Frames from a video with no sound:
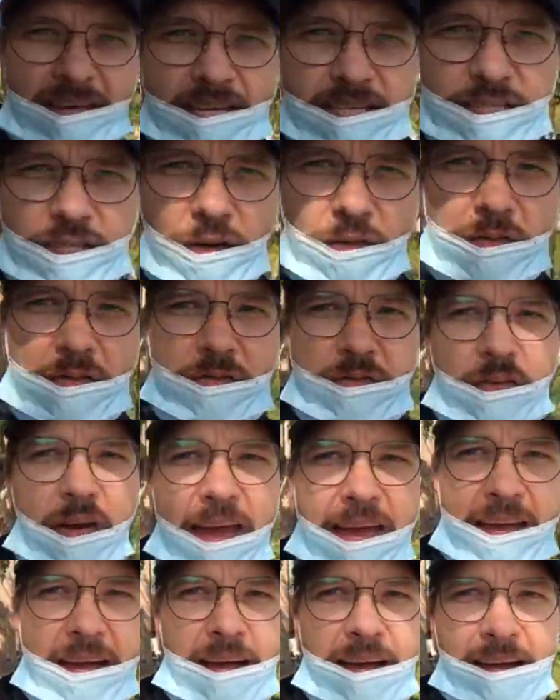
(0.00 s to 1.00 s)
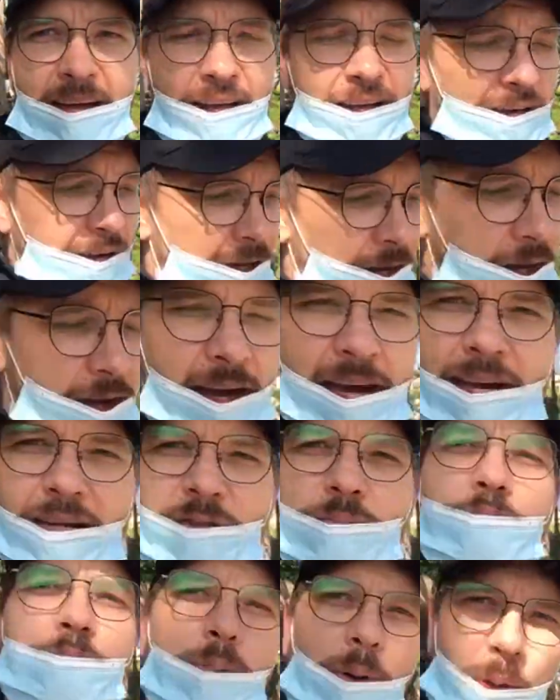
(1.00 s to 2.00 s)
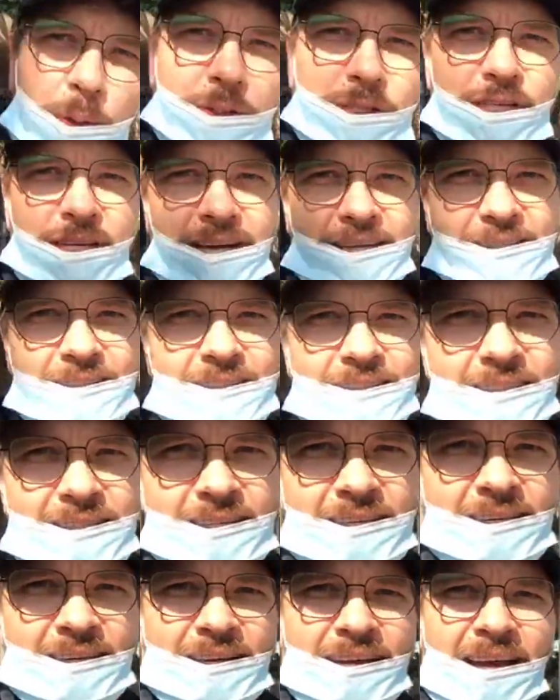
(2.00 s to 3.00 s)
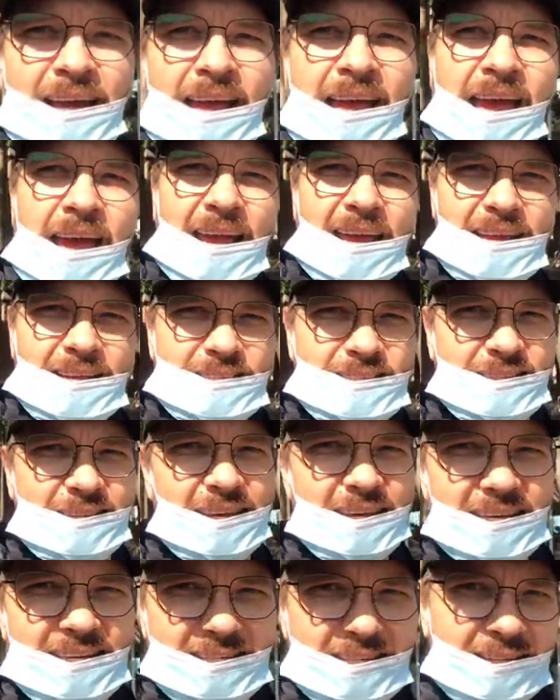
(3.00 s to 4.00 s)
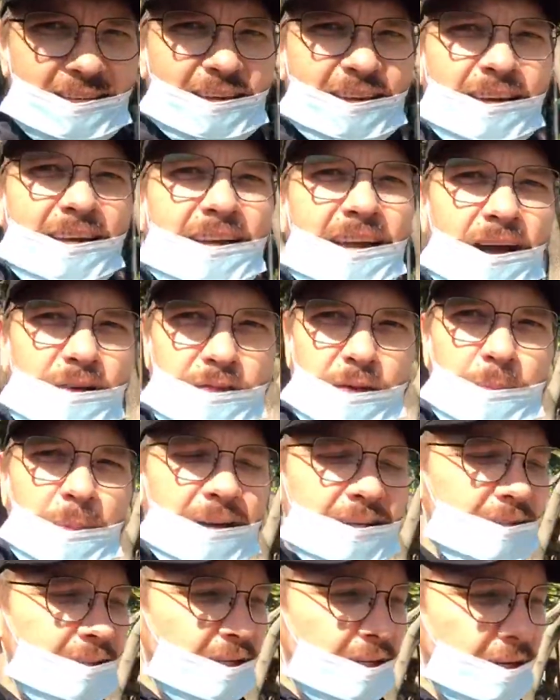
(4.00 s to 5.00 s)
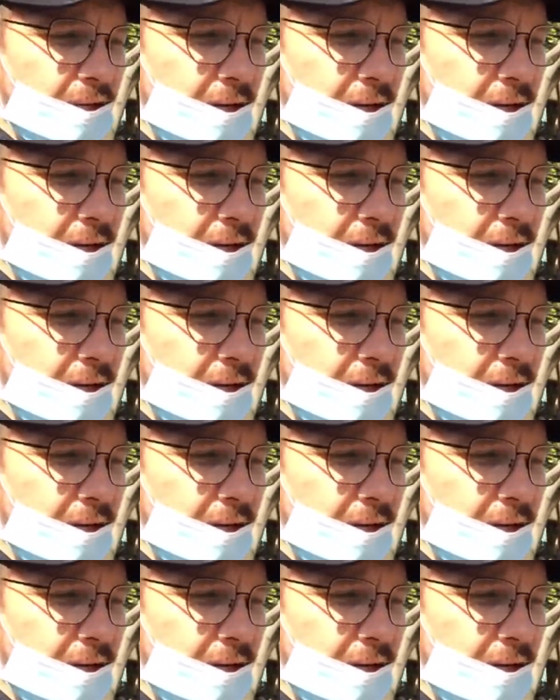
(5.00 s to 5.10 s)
is so fake. It's bullshit. It's this government